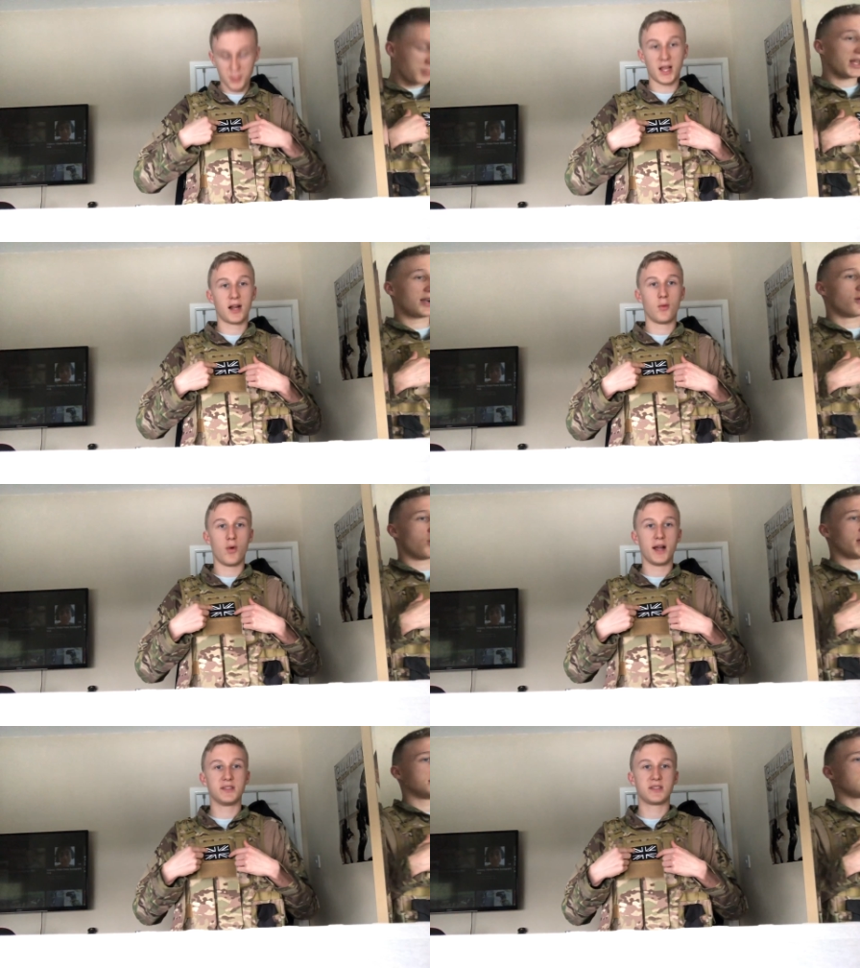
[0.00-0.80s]
black and
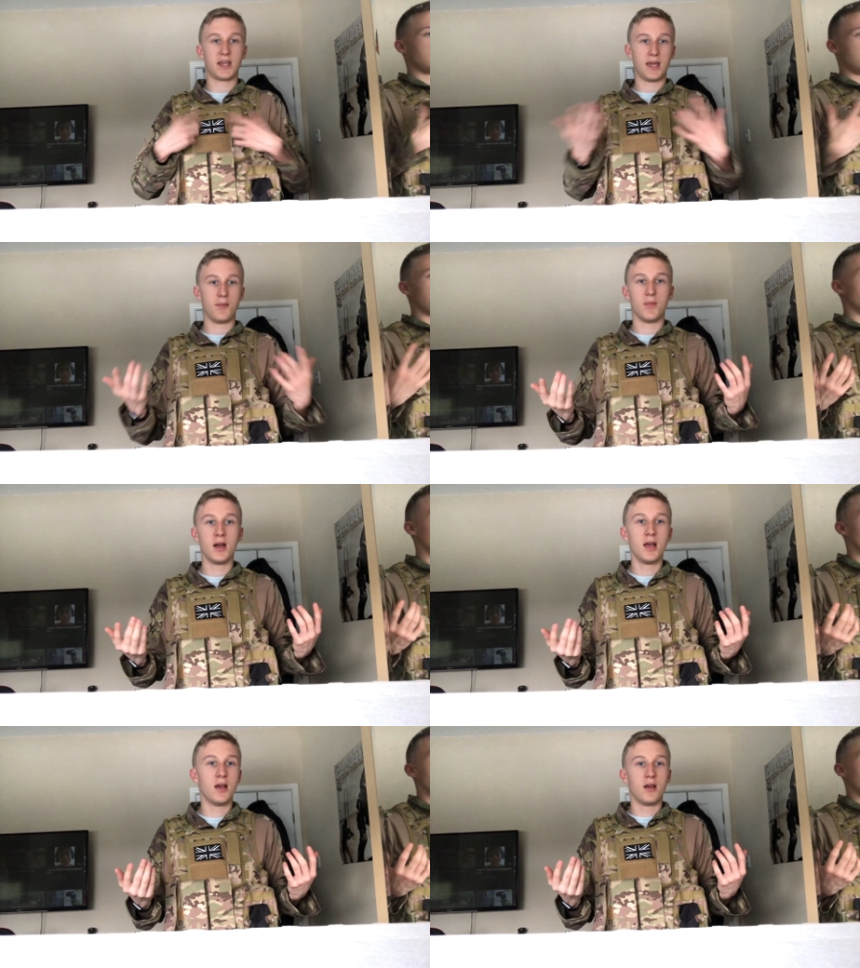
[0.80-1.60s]
white scheme.
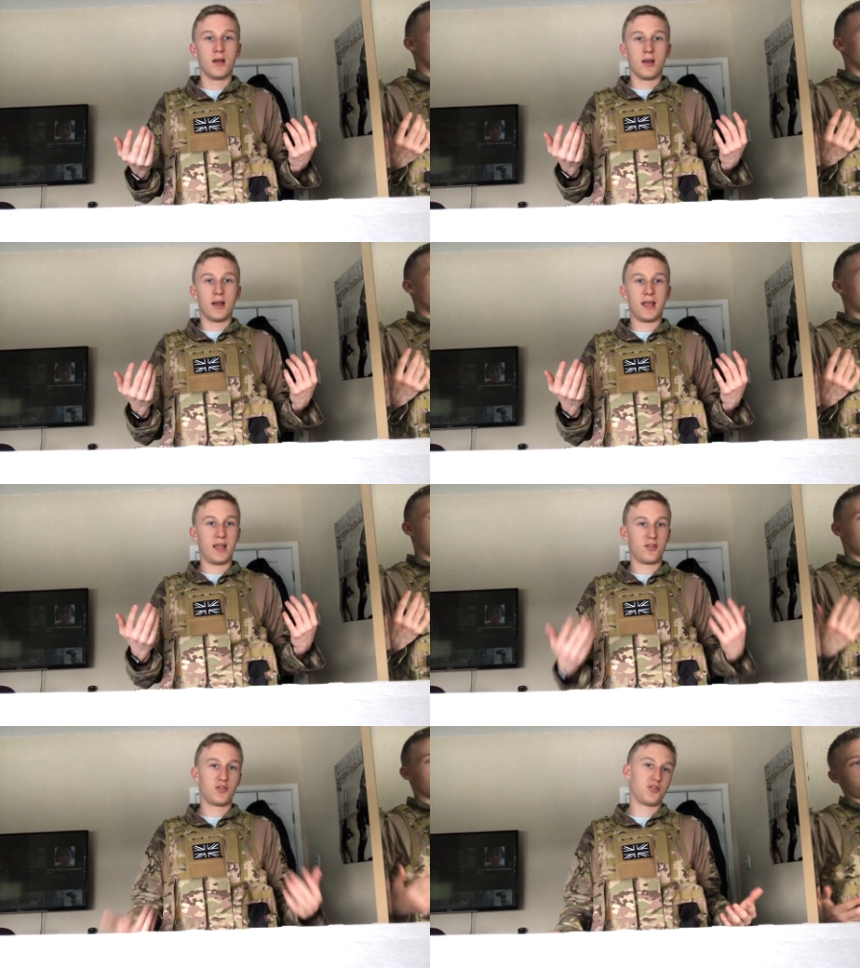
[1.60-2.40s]

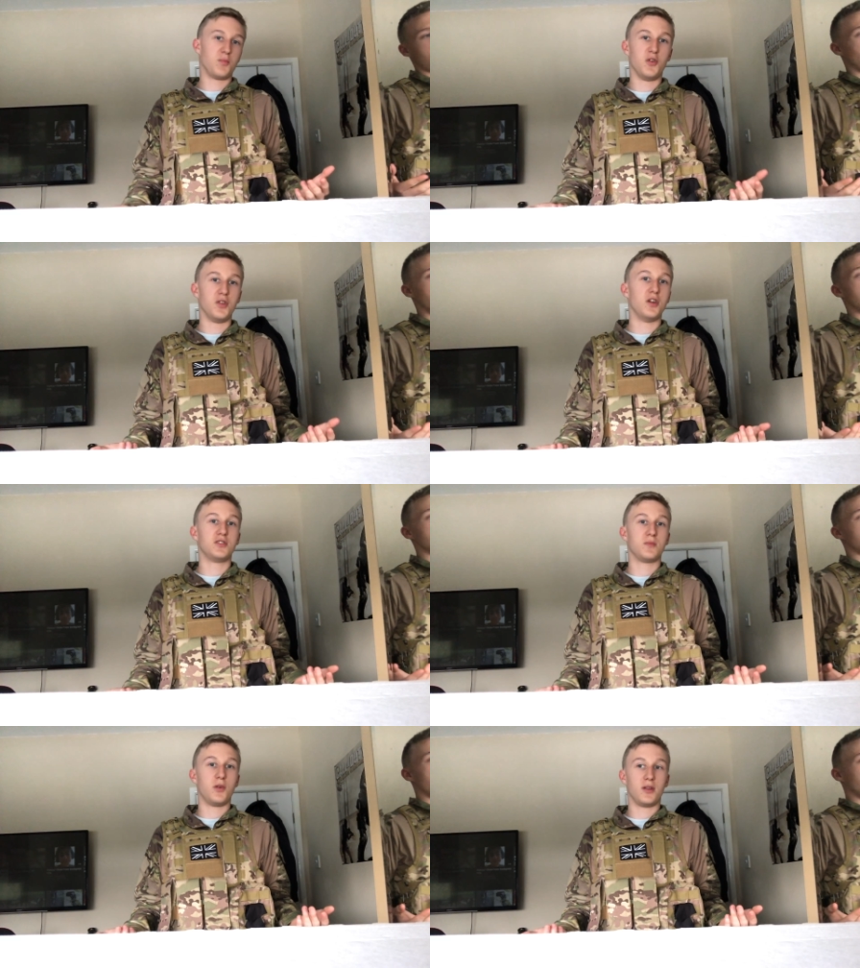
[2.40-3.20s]
It's just more
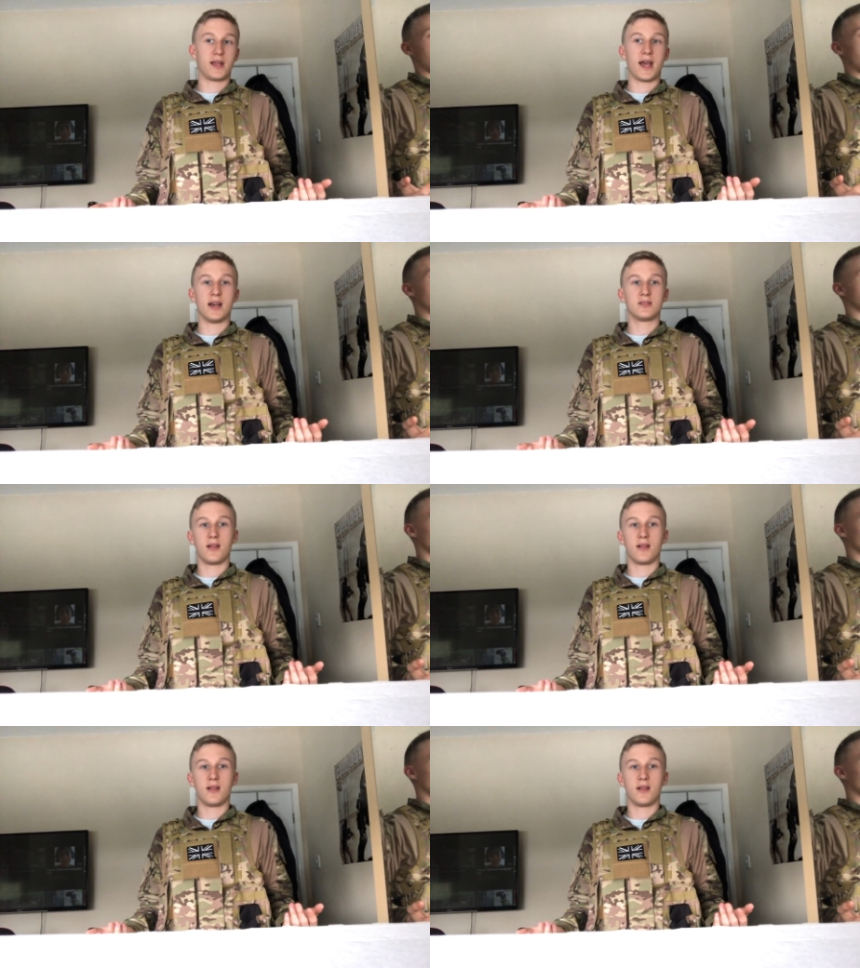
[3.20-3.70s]
noticeable, I guess.